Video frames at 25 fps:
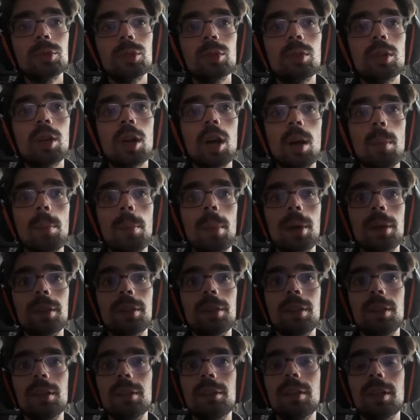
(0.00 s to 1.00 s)
combat,
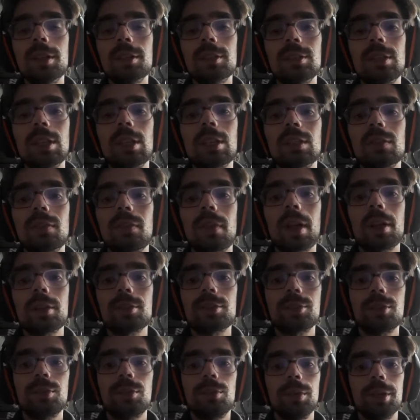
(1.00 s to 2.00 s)
he does things
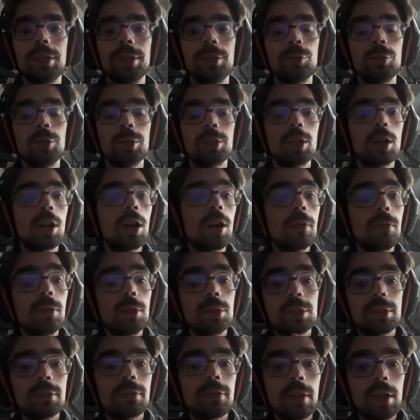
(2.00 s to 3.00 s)
faster. He
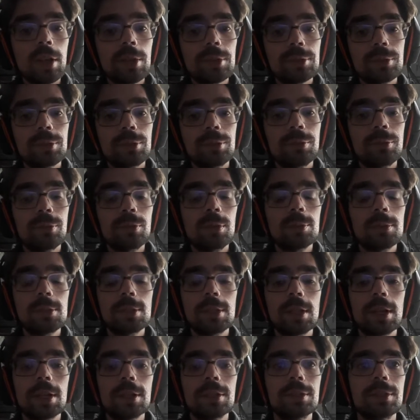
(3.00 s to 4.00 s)
recovers faster from
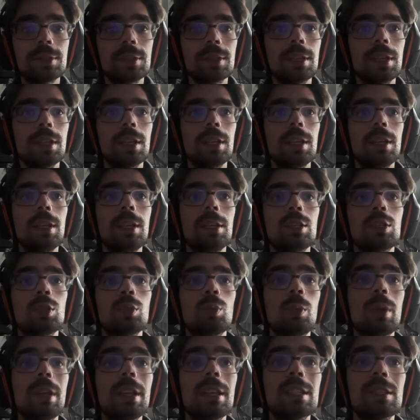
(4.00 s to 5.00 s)
stuns. He
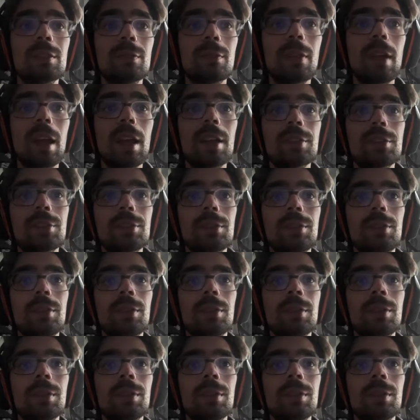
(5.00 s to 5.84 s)
swings faster.